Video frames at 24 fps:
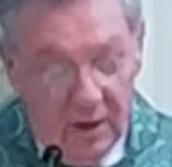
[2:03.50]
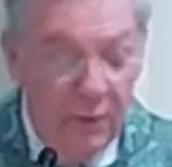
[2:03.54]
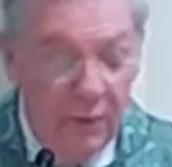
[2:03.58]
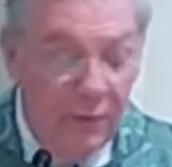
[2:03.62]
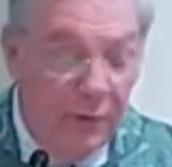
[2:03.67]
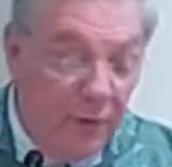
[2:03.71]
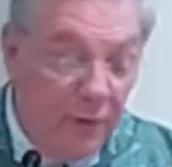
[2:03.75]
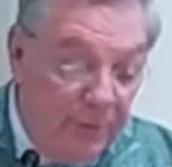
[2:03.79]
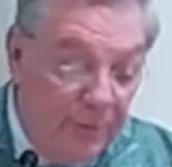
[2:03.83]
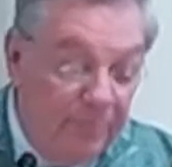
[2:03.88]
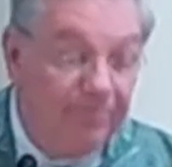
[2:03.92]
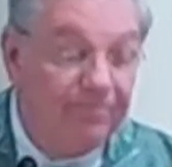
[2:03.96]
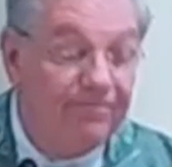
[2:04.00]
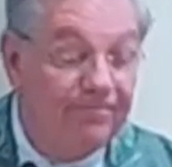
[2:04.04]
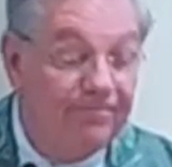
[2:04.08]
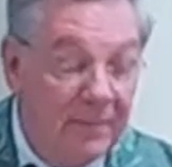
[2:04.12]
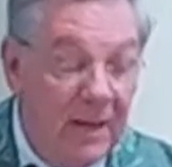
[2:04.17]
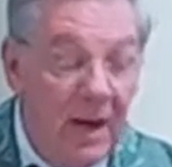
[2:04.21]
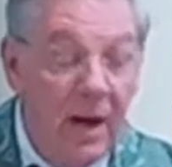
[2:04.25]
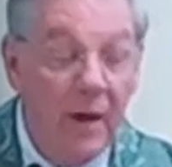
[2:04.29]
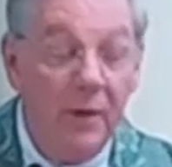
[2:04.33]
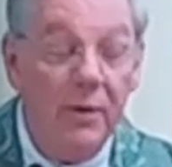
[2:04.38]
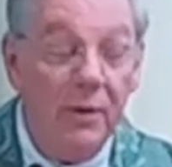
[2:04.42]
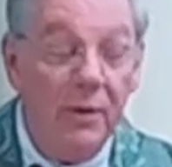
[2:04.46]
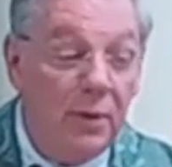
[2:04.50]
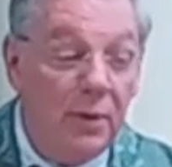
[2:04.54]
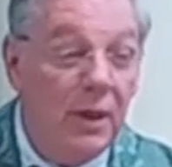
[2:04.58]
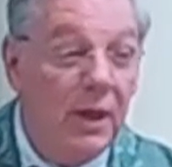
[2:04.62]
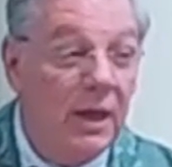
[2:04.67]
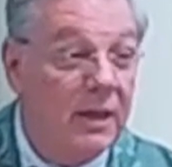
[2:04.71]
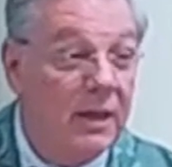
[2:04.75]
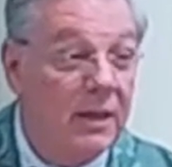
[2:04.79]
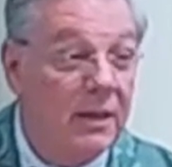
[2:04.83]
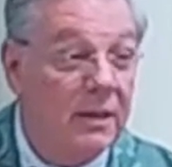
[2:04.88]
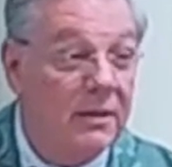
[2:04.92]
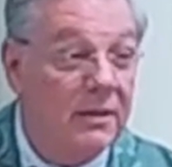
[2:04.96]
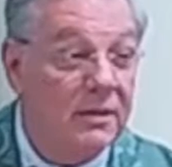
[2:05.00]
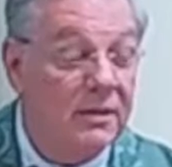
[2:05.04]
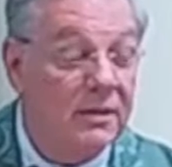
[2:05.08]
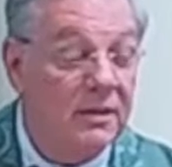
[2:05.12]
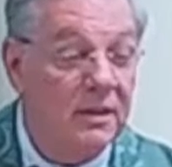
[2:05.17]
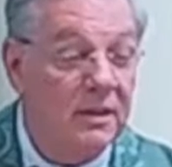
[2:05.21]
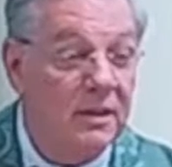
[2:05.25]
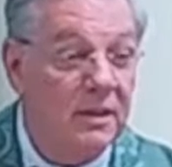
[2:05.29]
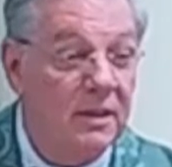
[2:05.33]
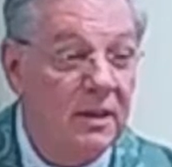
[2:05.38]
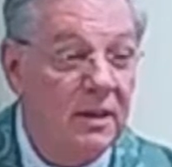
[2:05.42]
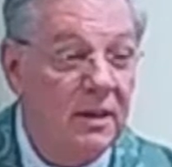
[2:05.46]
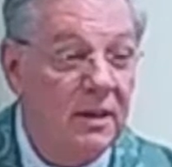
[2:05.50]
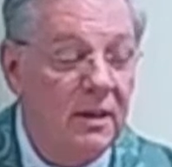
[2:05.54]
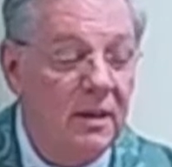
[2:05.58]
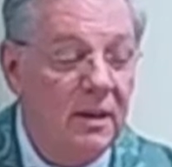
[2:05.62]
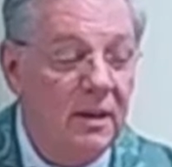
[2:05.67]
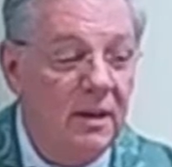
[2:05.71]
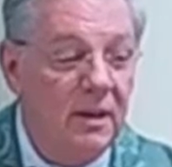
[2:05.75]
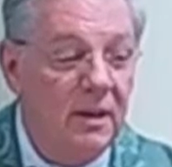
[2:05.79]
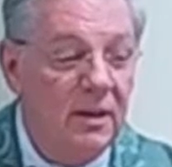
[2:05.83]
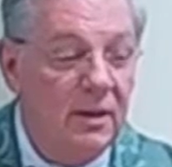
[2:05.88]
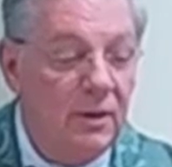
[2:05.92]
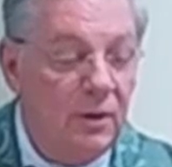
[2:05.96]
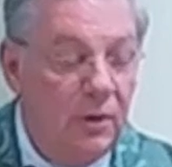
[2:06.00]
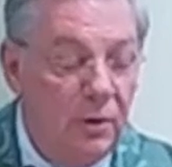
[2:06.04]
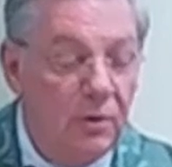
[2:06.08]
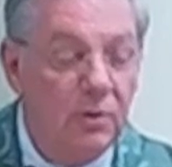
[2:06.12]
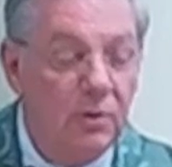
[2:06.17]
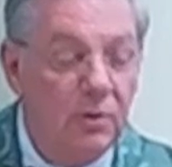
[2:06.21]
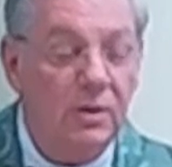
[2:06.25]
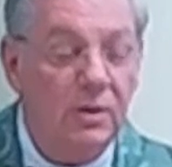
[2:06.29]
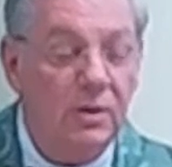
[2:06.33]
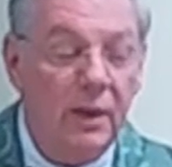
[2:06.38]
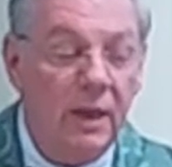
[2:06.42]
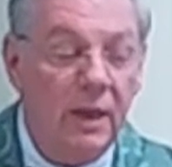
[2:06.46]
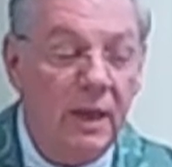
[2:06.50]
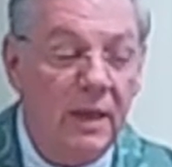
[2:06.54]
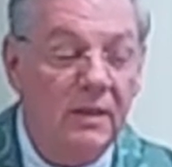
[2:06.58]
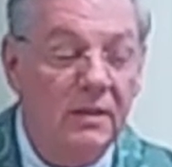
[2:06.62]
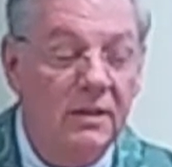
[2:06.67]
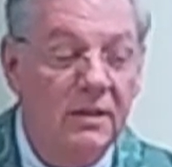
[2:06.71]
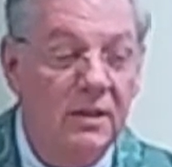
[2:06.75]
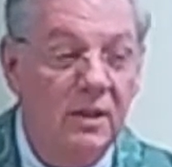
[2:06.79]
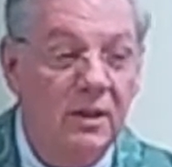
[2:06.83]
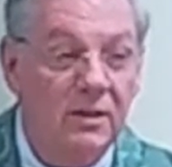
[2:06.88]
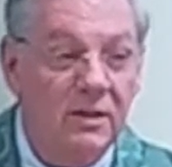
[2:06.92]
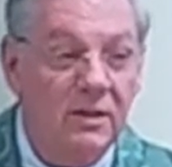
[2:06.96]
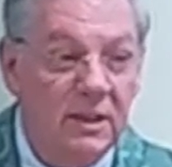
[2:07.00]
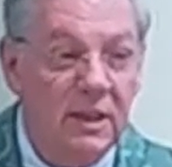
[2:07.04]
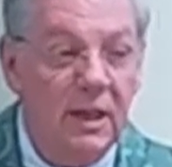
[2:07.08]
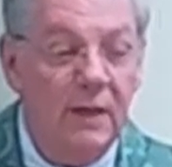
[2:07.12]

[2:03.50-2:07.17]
over other things, usually things that are